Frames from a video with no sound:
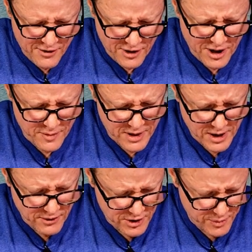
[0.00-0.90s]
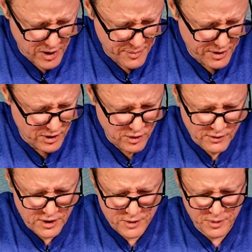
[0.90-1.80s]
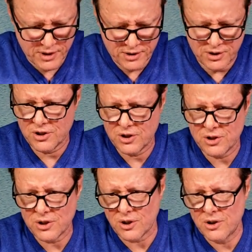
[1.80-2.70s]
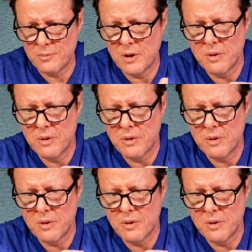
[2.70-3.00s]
they're coming out. They're just popping all over this place. A shusher creepy